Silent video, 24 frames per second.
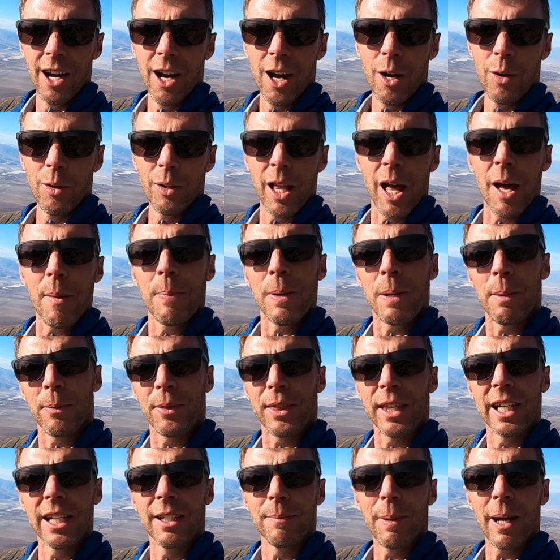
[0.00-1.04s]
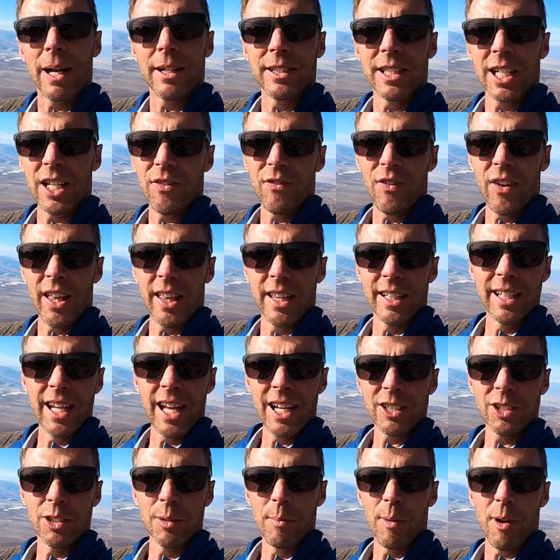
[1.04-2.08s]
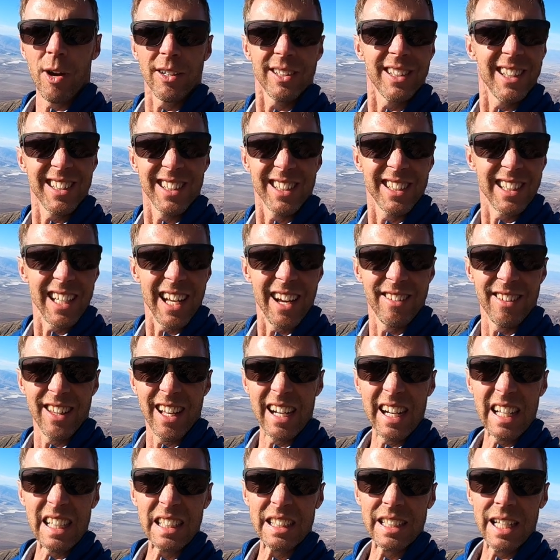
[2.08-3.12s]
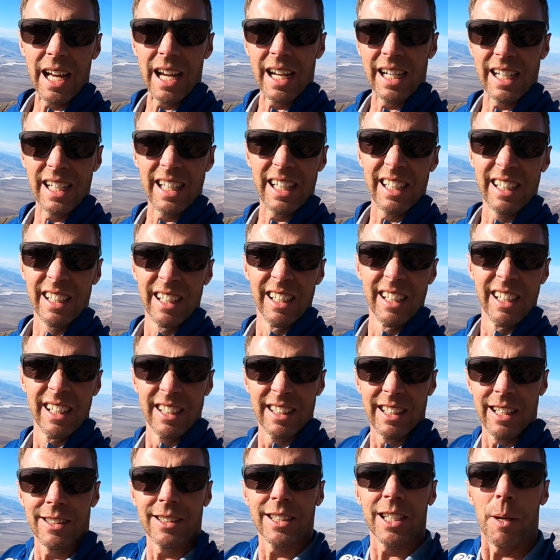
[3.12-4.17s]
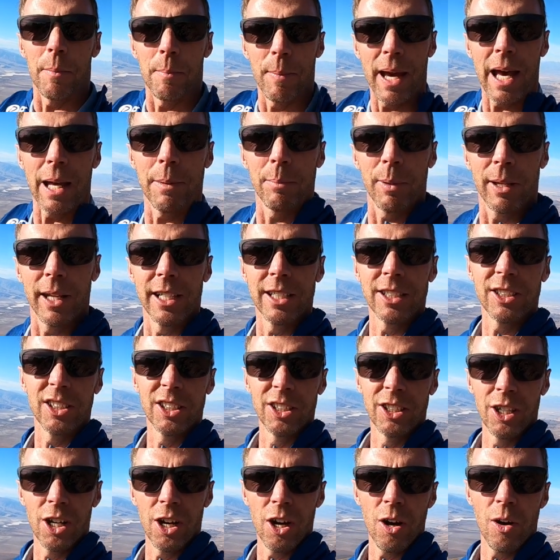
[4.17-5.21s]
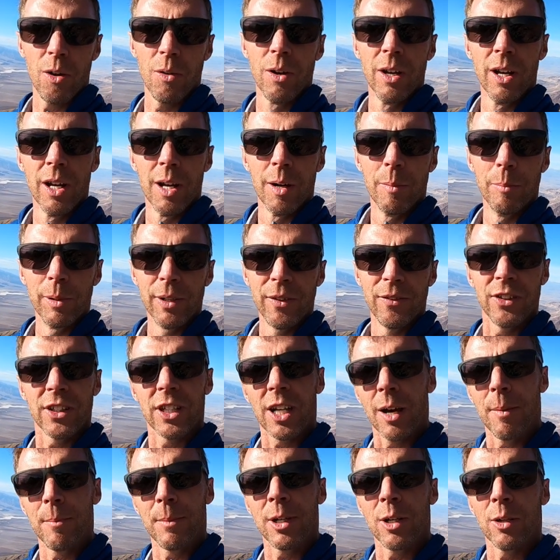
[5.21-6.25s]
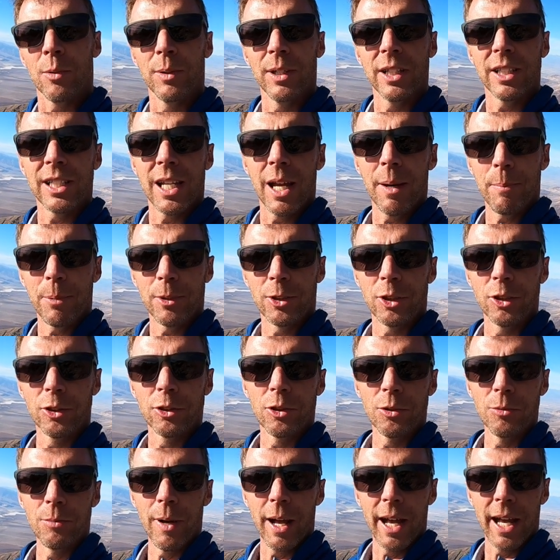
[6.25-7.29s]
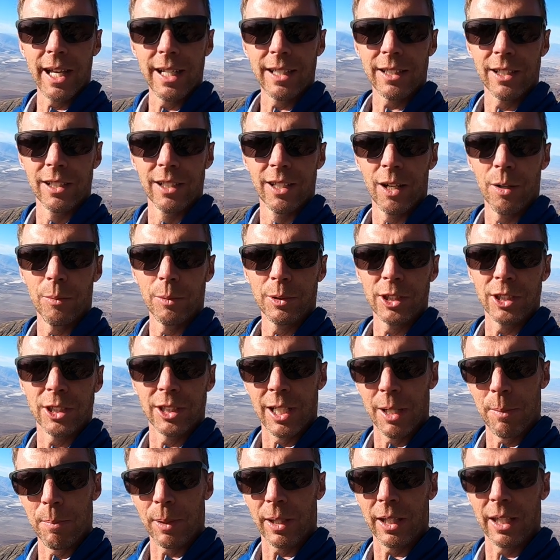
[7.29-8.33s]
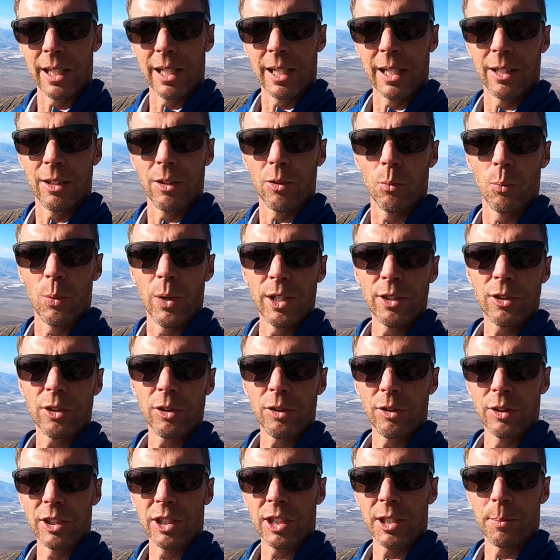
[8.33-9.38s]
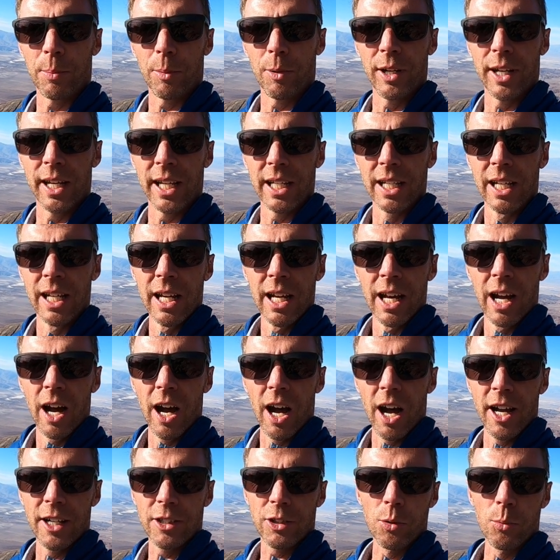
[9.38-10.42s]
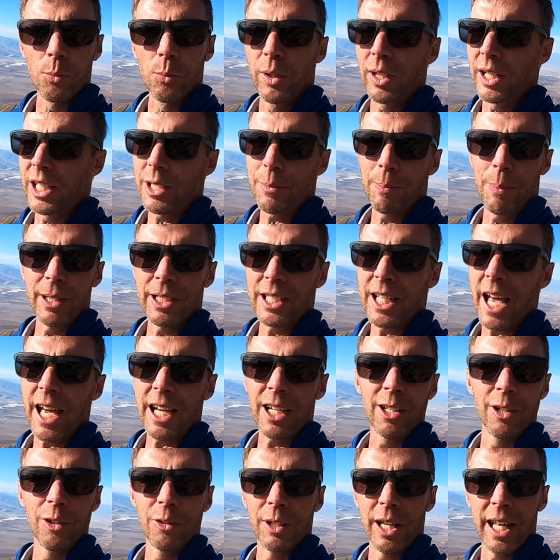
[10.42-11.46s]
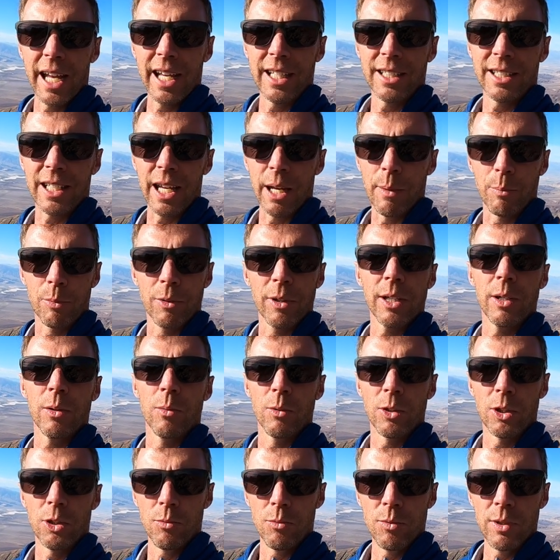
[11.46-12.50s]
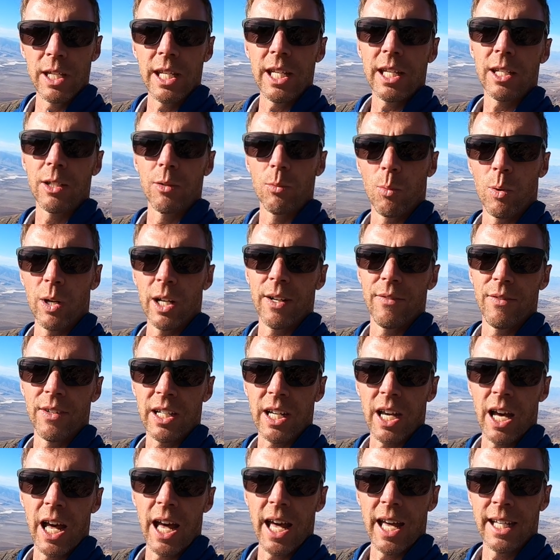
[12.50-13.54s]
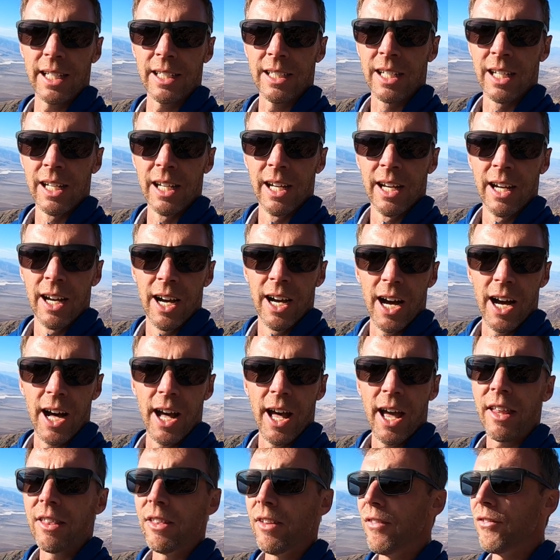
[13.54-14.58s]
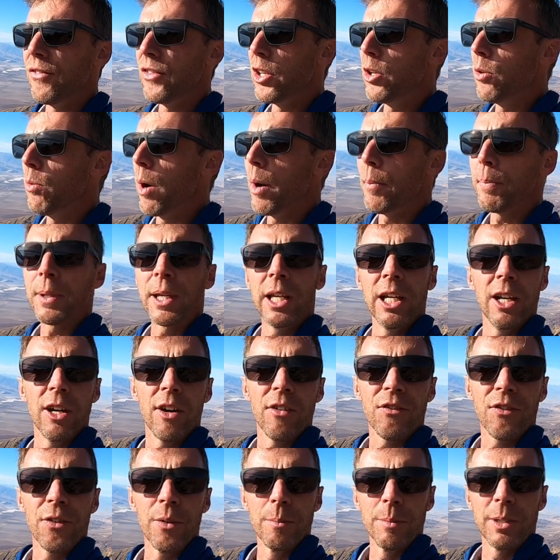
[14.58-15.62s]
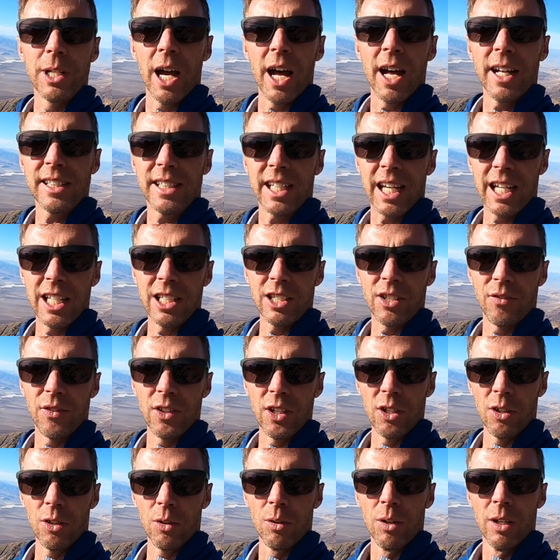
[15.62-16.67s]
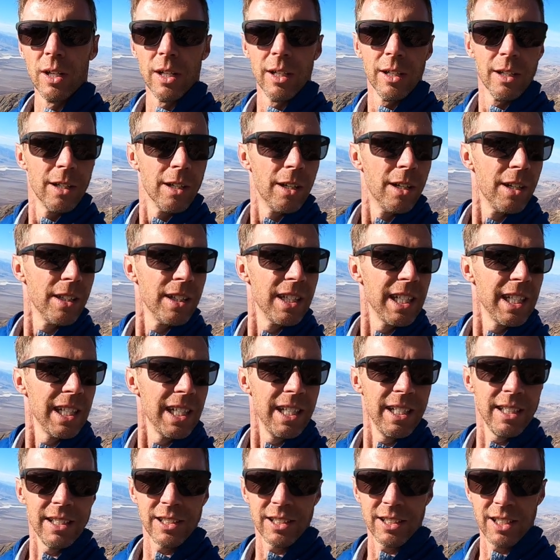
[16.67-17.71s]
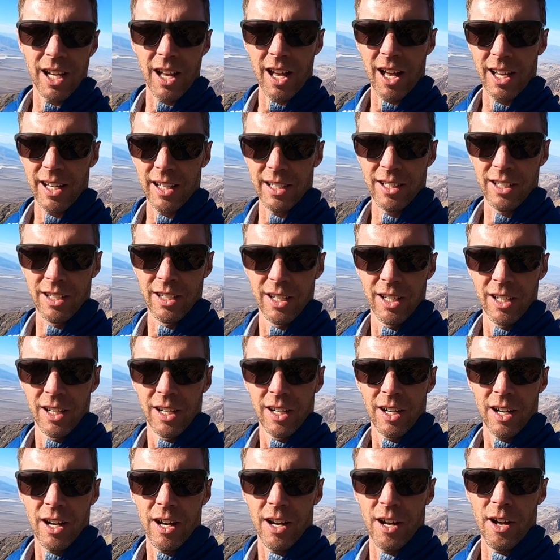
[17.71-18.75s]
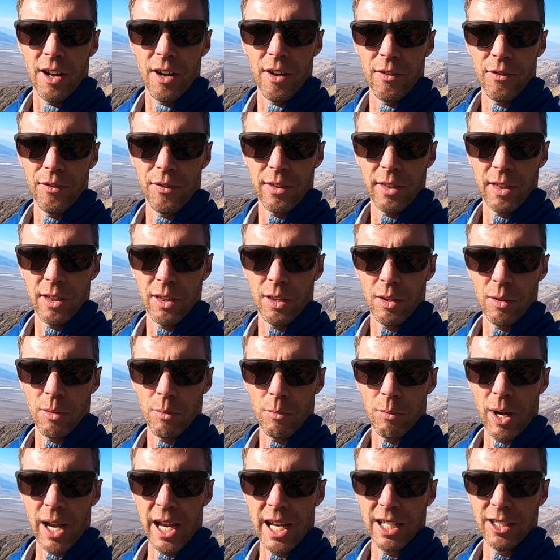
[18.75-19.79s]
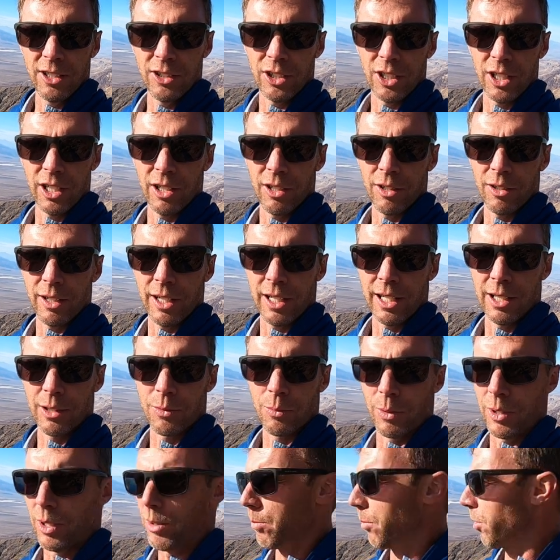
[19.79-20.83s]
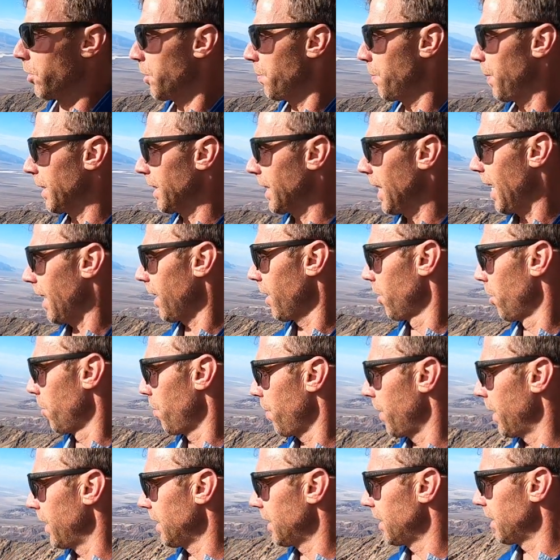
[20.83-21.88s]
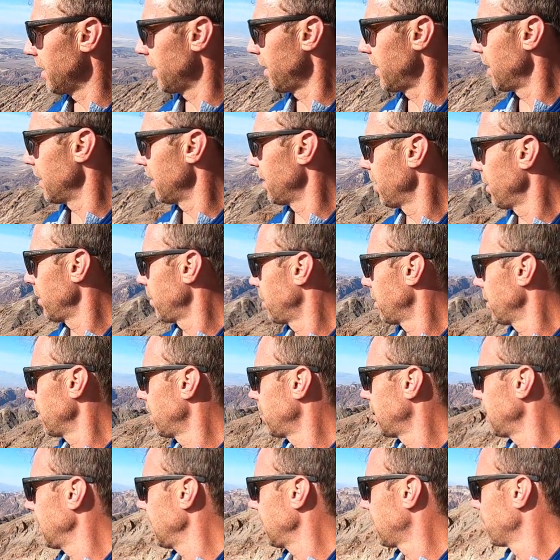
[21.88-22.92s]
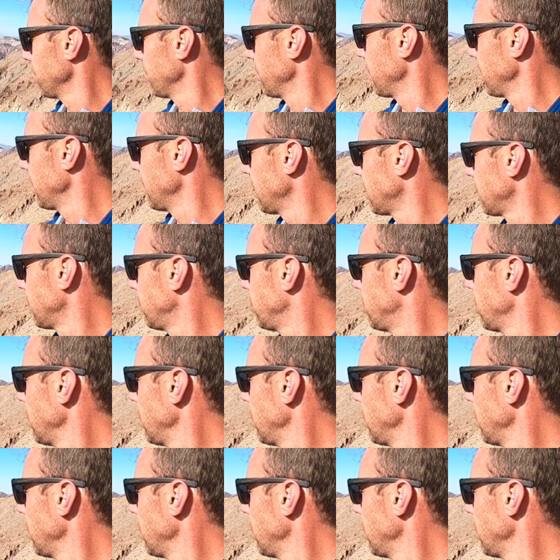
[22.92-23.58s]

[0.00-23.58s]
A lot of people think about Death Valley National Park. Doesn't sound that exciting. Sounds like a bad place to go. But if you come here when the temperatures are right, which is typically in the winter and spring, it's a really spectacular landscape, really unique and one of a kind. And the view up here from Dante's View on the east side of the range here is one of the more spectacular places to see some of these